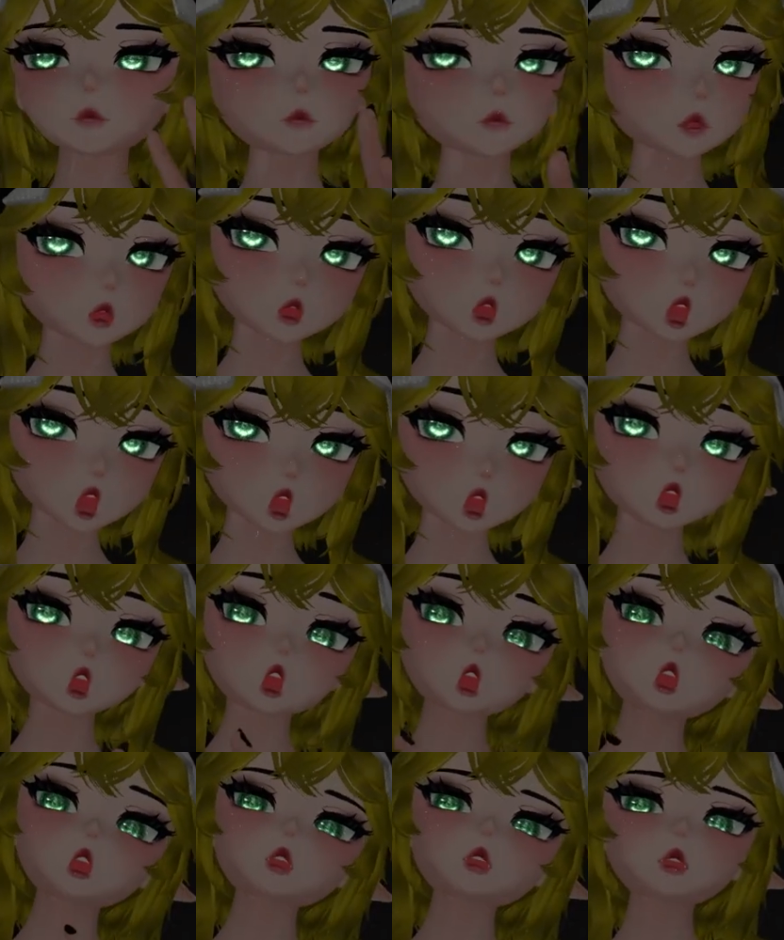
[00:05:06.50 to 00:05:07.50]
Friday.
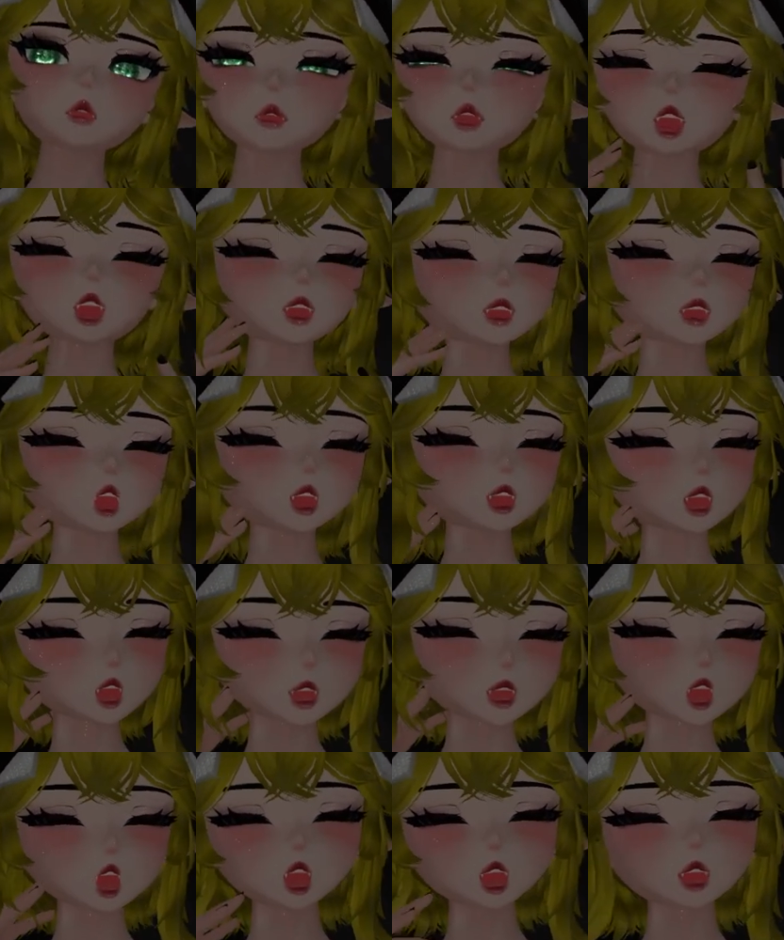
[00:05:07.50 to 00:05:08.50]
Yeah, I still have
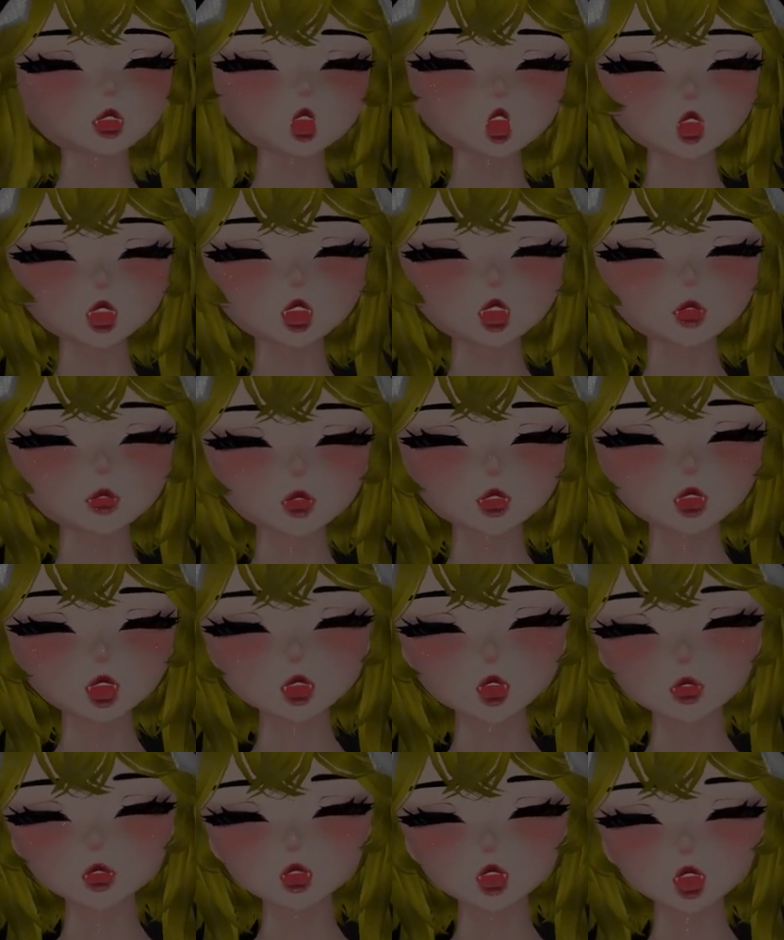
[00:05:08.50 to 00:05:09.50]
no idea what happened on
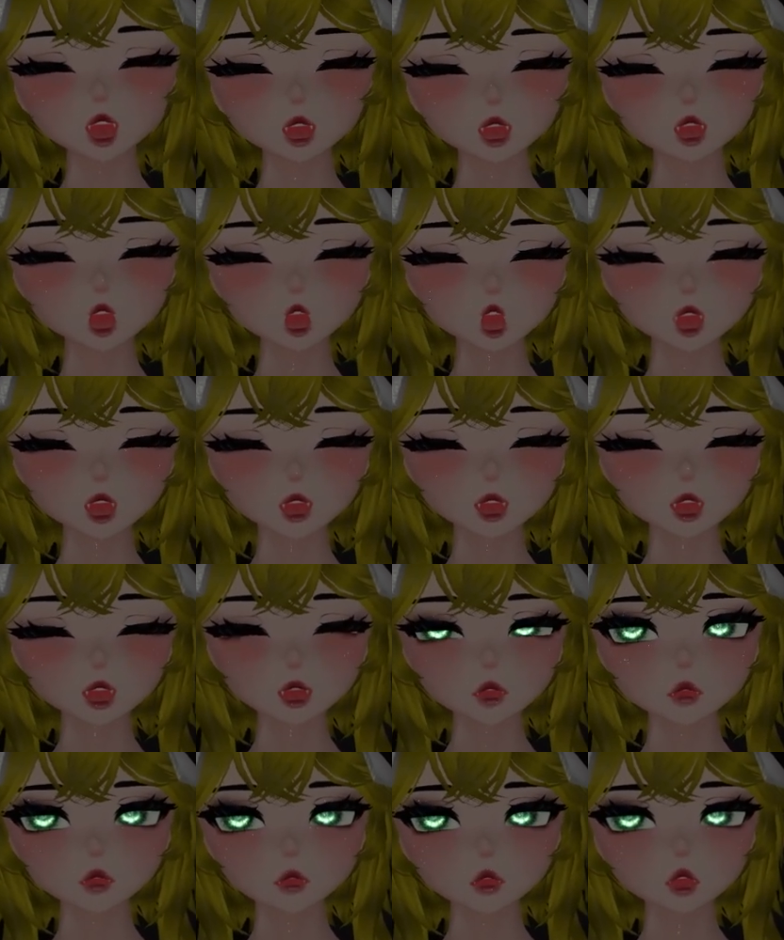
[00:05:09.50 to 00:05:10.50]
Friday with
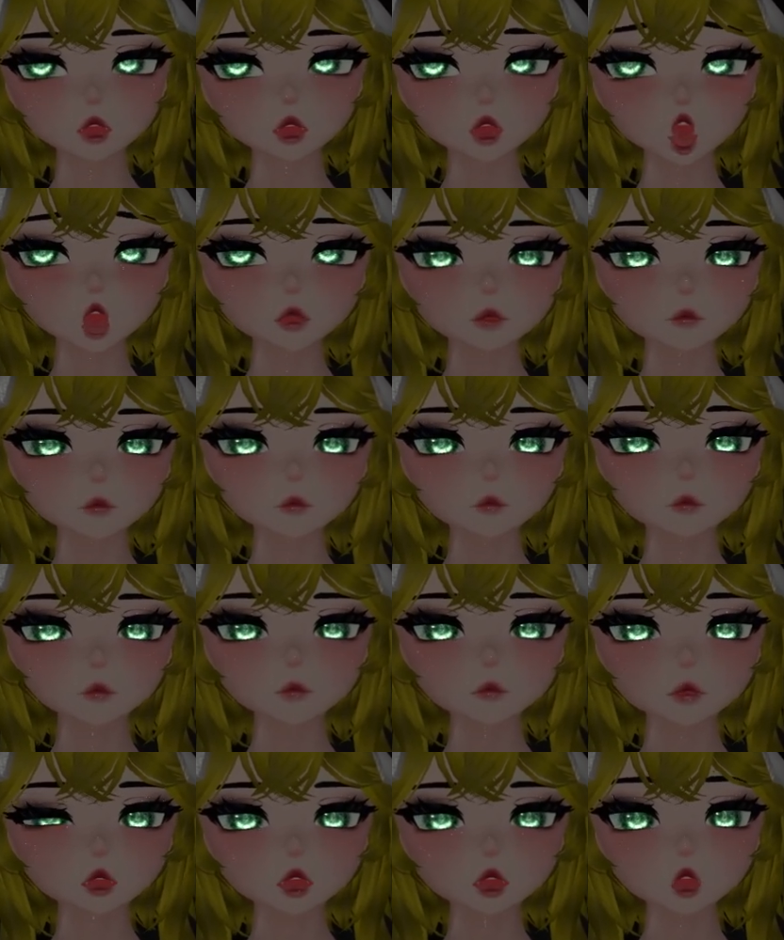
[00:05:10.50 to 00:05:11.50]
the um
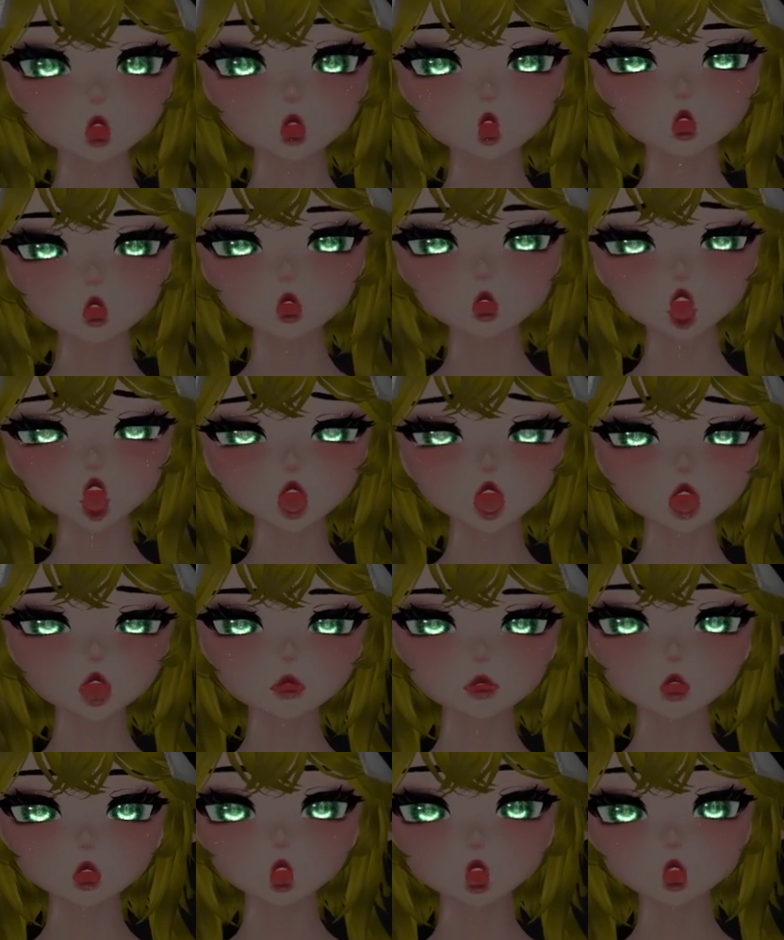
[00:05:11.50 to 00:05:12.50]
audio
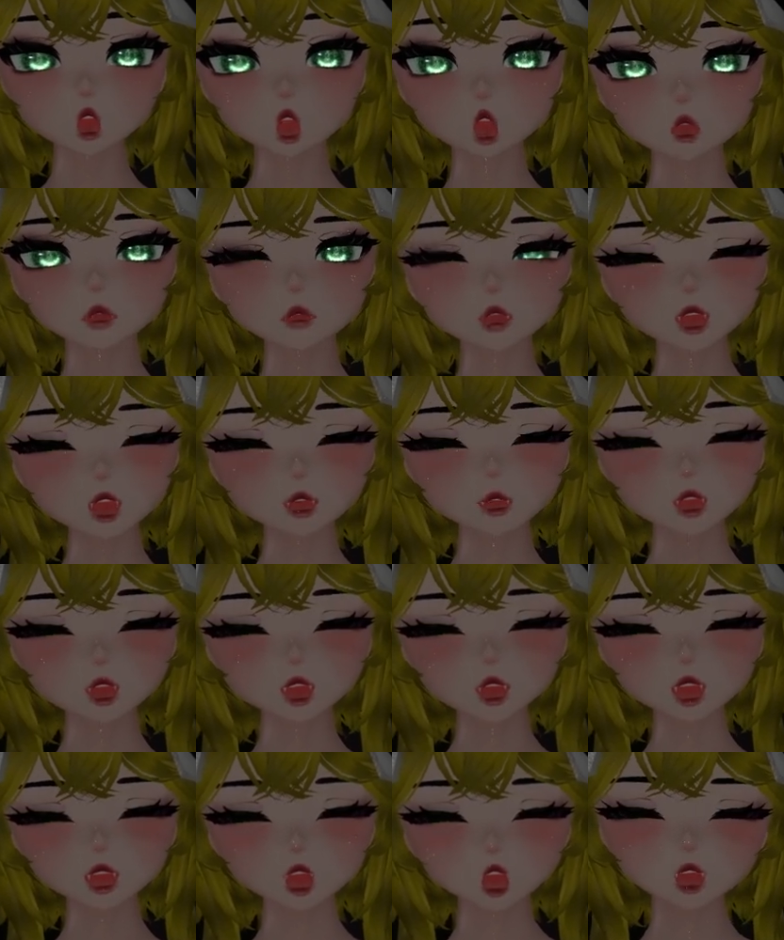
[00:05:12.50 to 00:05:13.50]
pitching down for no
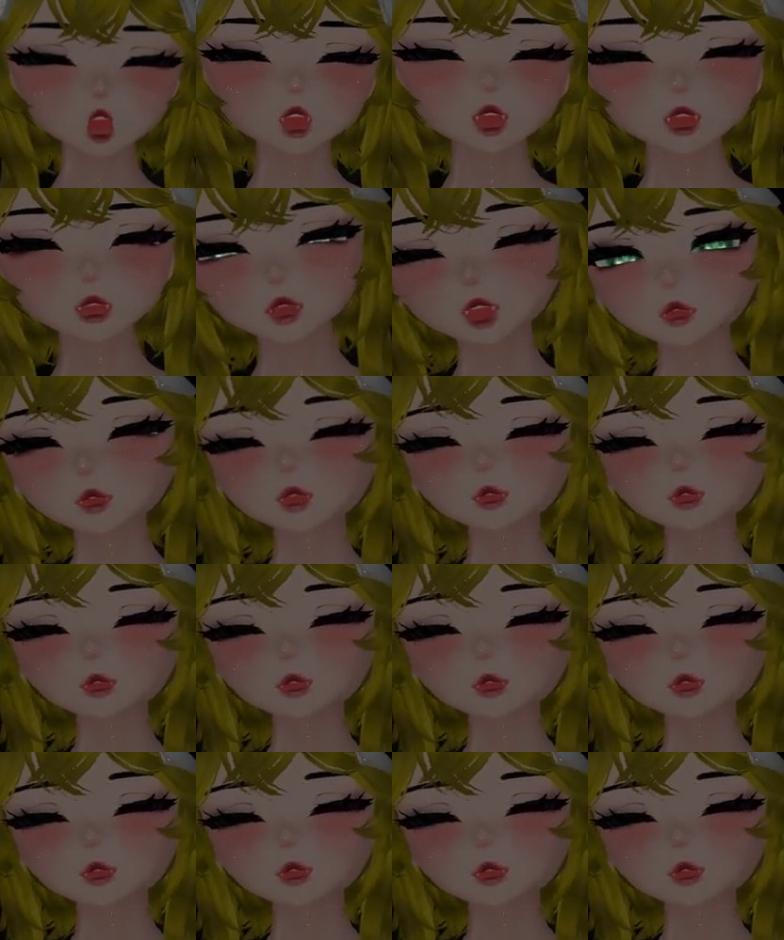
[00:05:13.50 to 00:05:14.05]
particular reason.